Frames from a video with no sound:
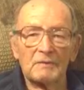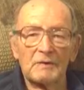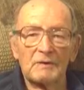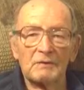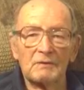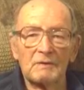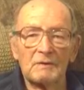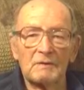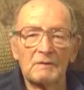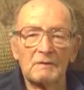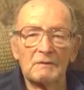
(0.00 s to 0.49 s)
but
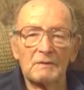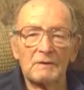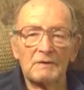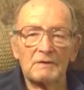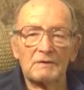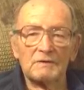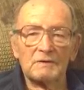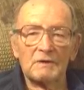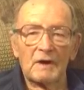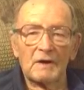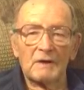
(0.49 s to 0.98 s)
we
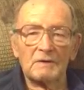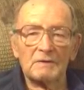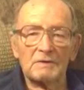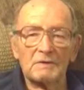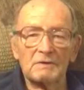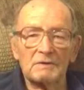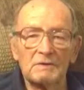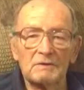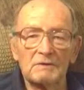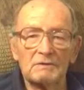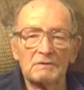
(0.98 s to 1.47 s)
decided
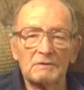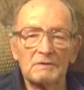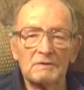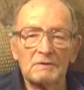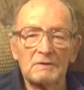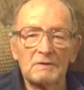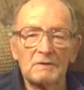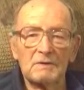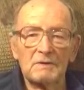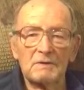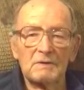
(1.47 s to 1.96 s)
that this
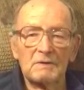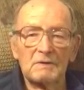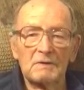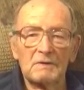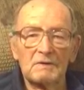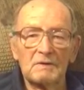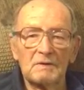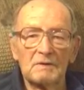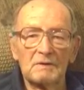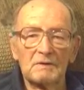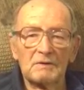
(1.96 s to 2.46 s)

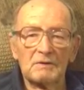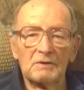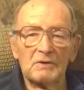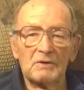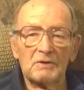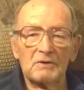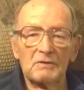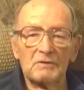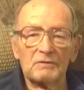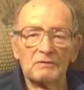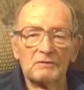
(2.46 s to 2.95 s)

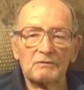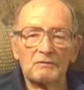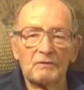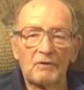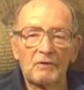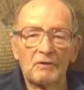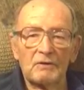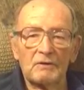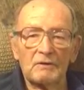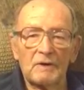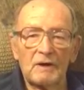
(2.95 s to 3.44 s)
girl's
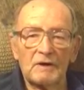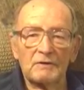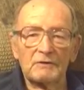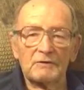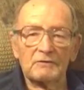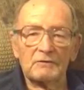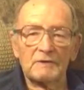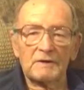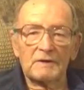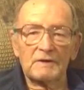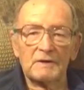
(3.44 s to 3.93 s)
father had
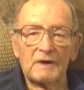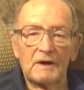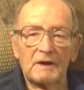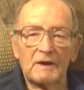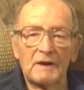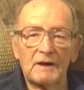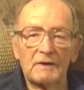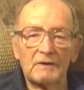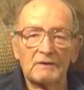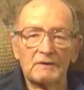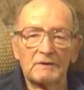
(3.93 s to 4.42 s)
strychnine
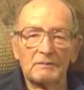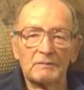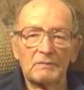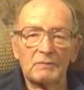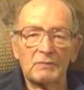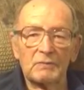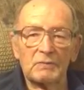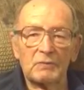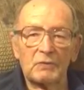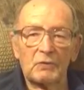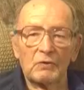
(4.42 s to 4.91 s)
out to
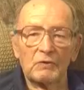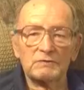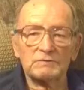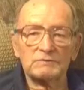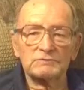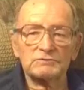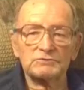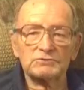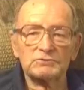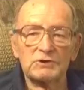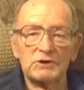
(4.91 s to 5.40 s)

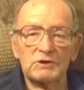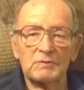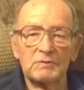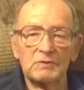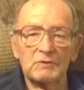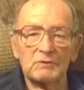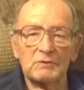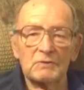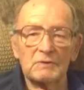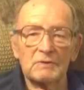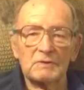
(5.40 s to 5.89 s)
poison sheep
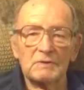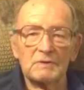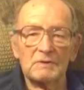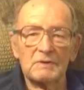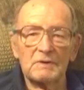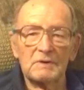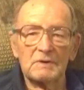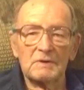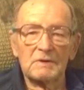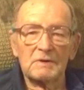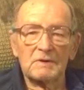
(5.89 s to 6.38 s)

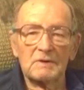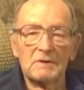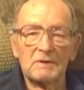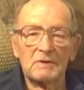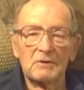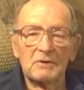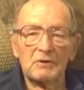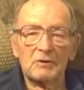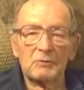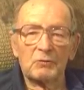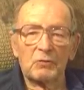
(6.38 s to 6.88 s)

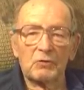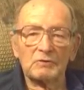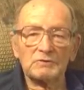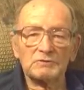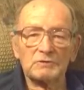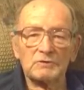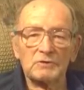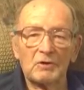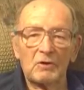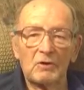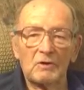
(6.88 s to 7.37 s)
or
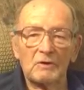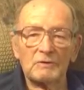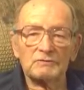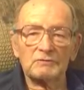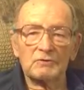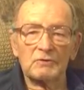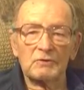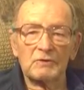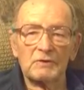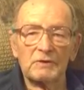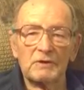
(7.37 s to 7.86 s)
poison dogs
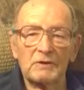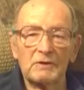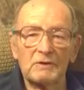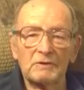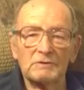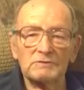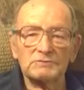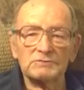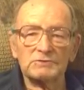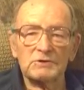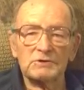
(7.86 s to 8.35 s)
that were
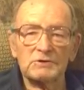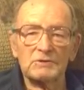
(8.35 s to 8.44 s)
killing sheep.